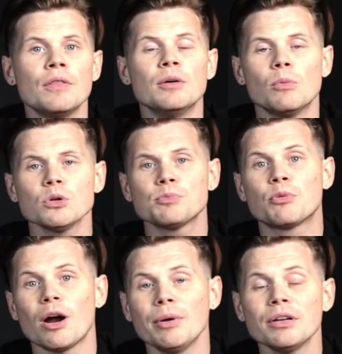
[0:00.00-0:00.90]
The most
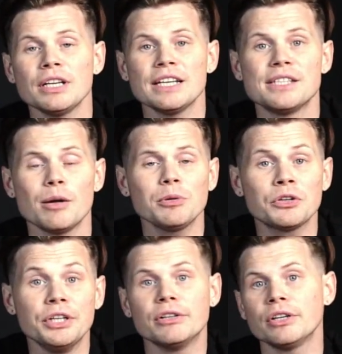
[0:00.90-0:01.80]
prominent example
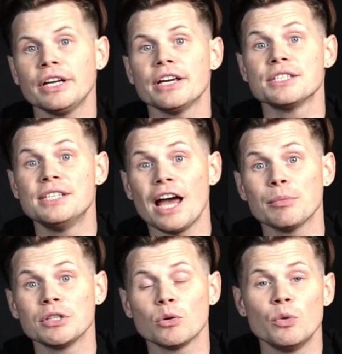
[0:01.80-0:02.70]
here is
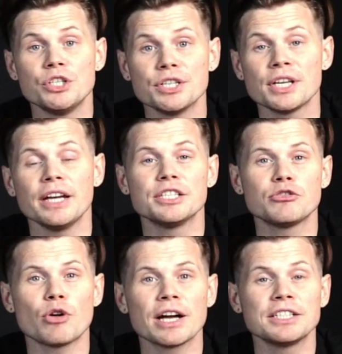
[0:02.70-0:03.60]
diamond, which is
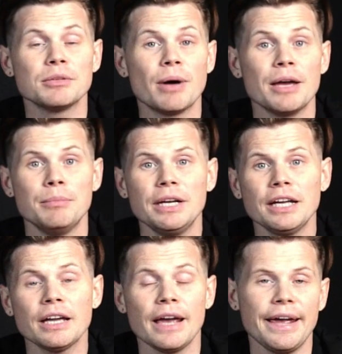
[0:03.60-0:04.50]
extracted by
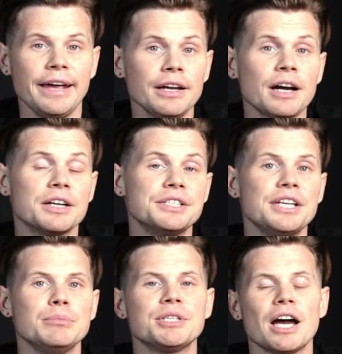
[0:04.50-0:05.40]
mining and at the
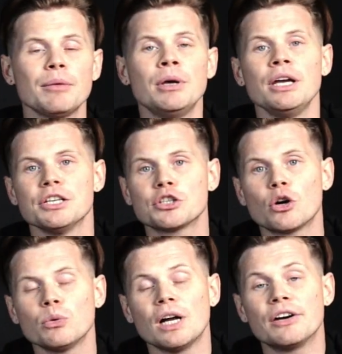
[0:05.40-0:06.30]
same time is
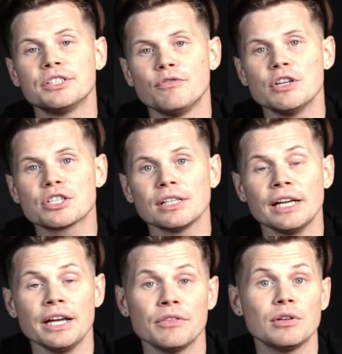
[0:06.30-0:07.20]
grown
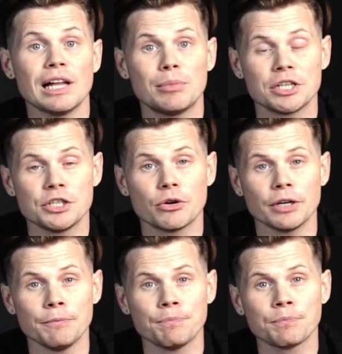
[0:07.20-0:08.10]
artificially in the
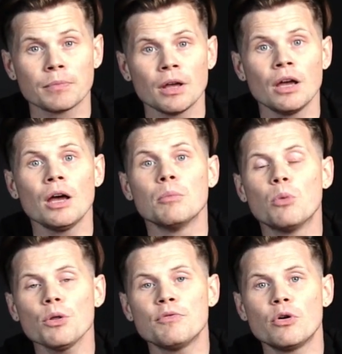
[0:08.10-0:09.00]
laboratory.
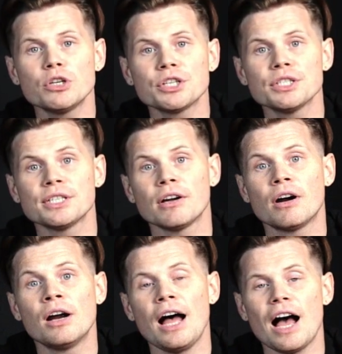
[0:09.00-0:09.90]
Both versions
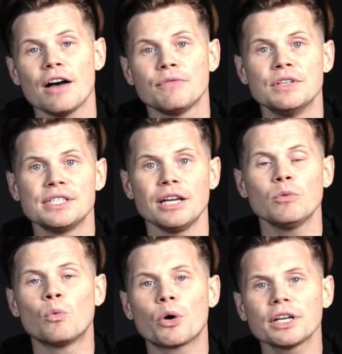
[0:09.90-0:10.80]
have the
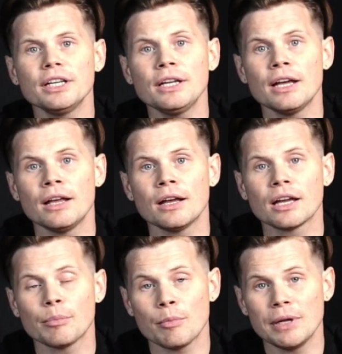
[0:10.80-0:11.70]
same working
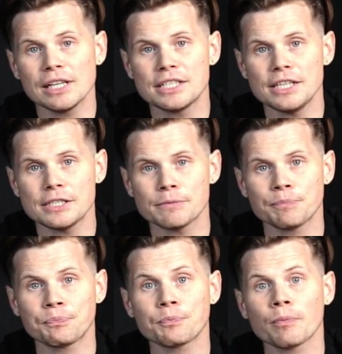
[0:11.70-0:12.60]
capabilities,
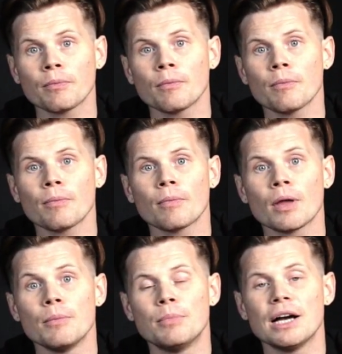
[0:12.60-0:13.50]

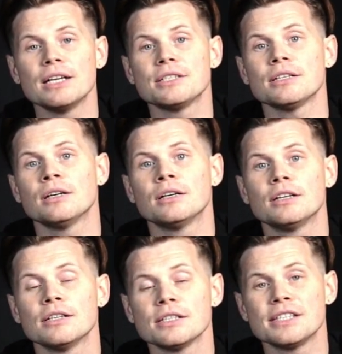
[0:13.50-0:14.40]
but uh,